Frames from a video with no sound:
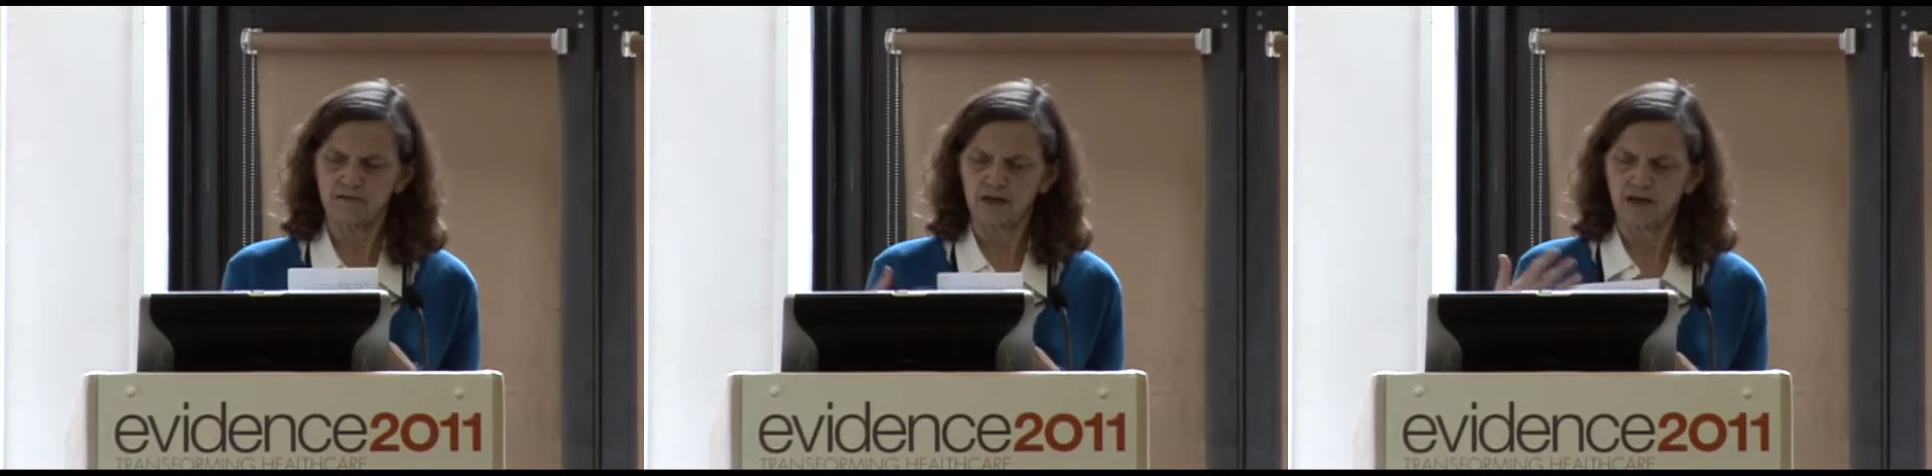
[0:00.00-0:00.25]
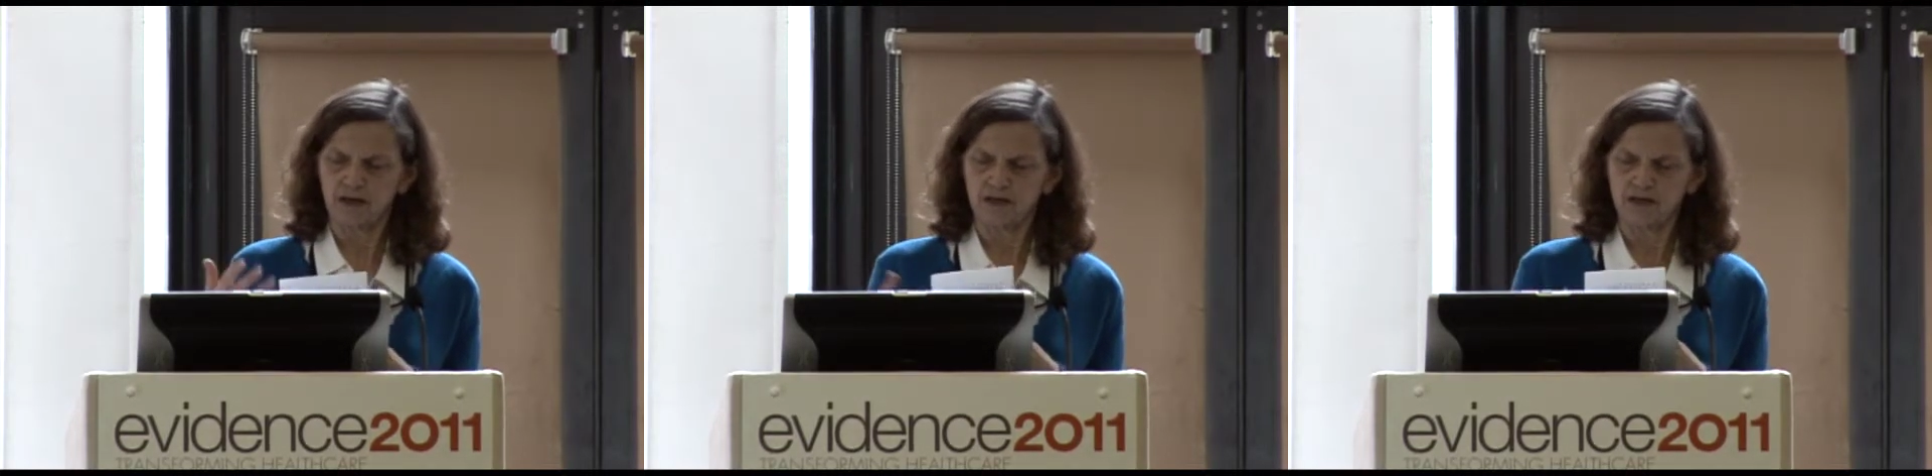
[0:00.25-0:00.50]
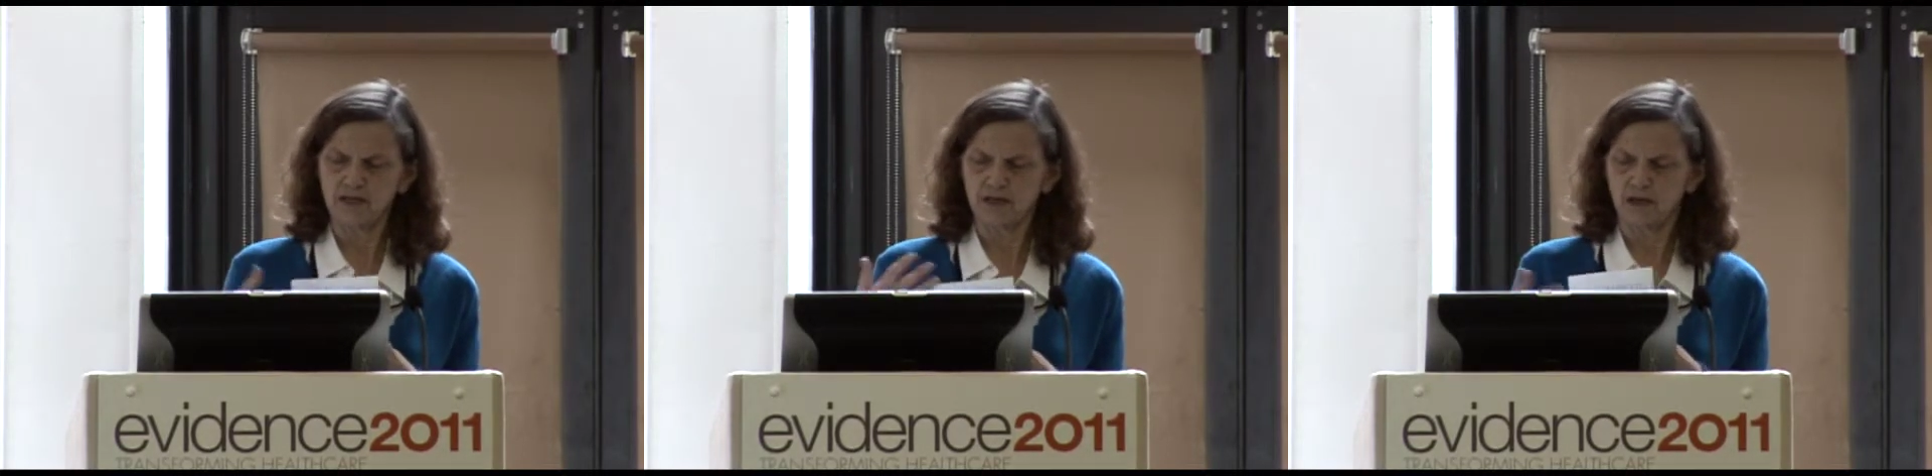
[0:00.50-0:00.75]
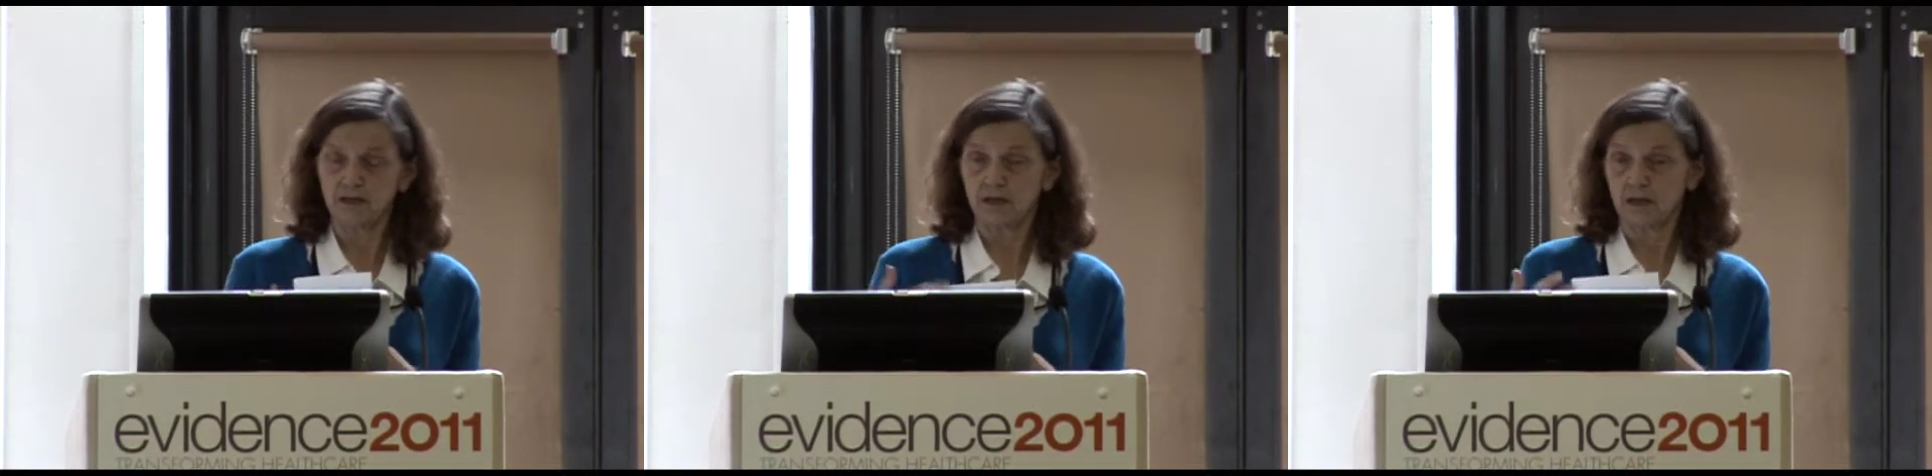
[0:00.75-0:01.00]
they need
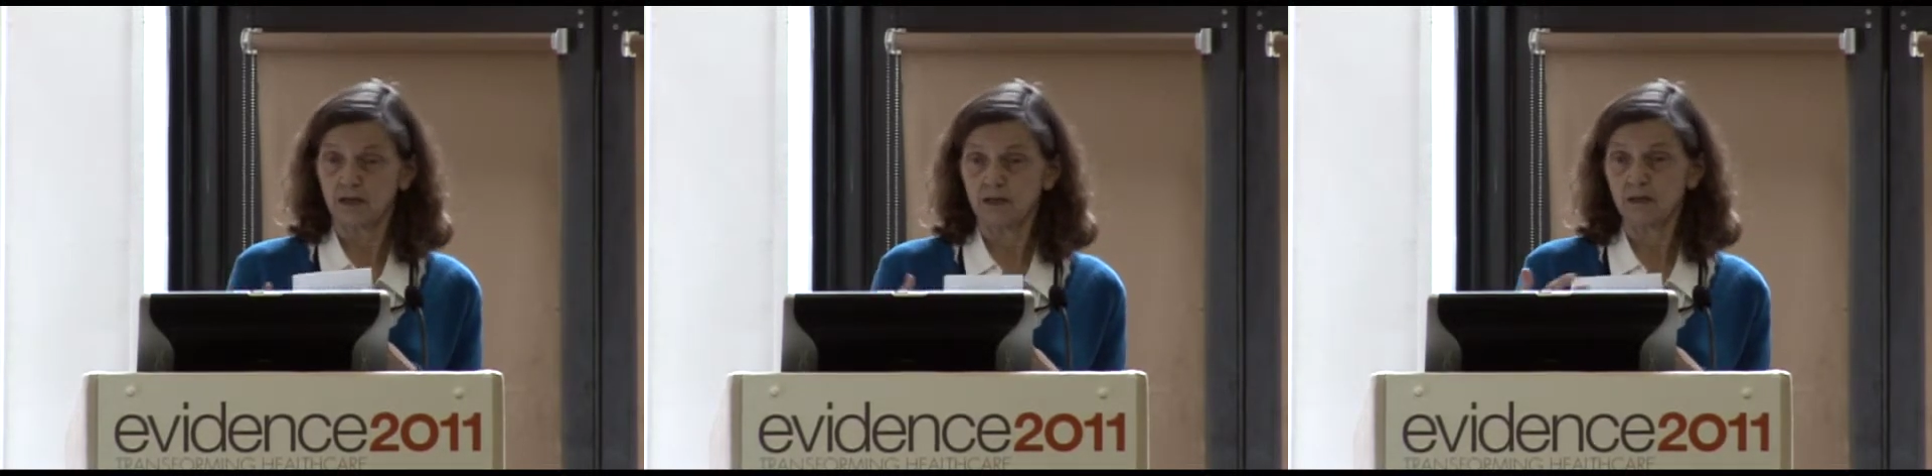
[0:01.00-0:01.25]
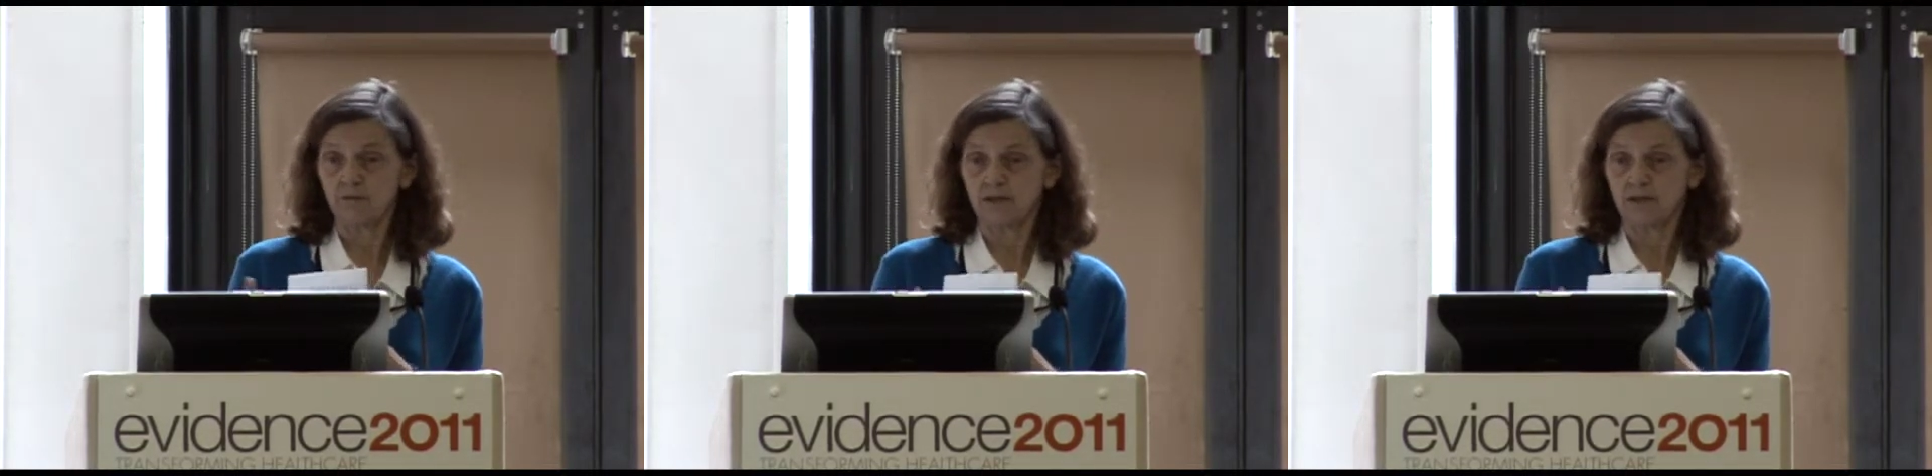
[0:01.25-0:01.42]
to understand a little